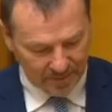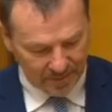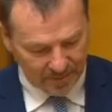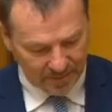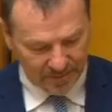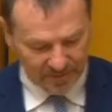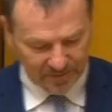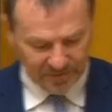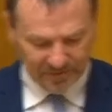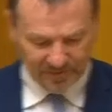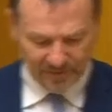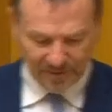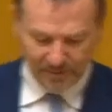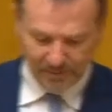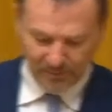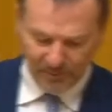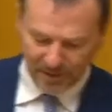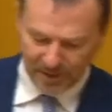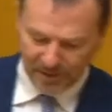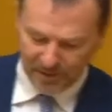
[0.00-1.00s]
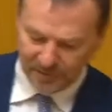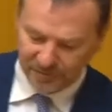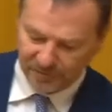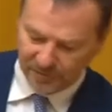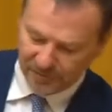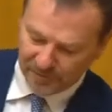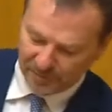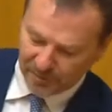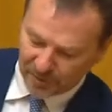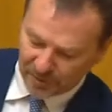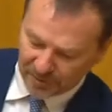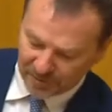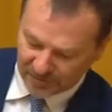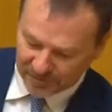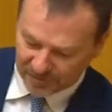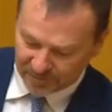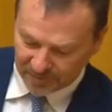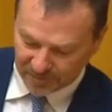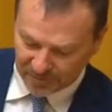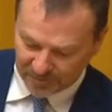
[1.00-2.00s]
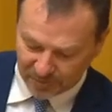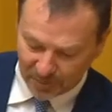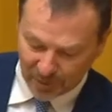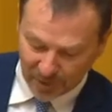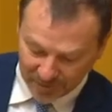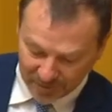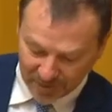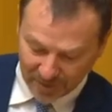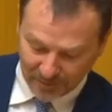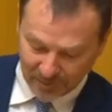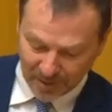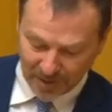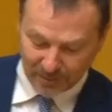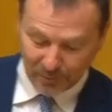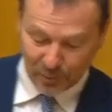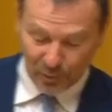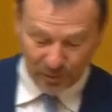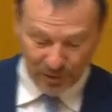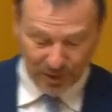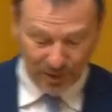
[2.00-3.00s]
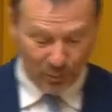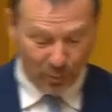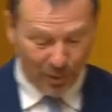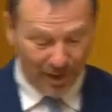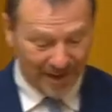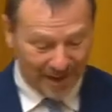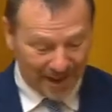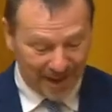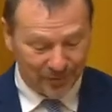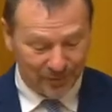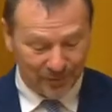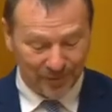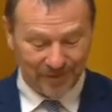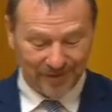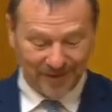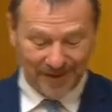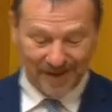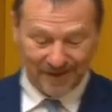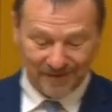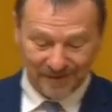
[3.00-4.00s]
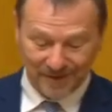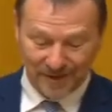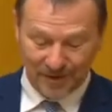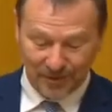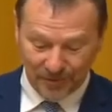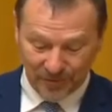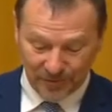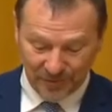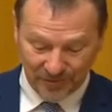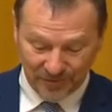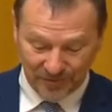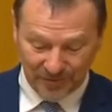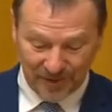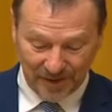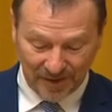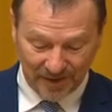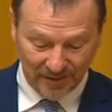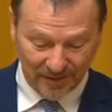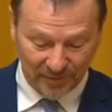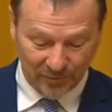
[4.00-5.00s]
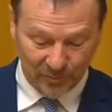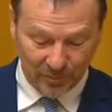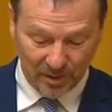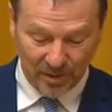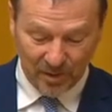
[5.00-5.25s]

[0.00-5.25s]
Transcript: This limp lettuce response, despite there being more than 100,000 older Australians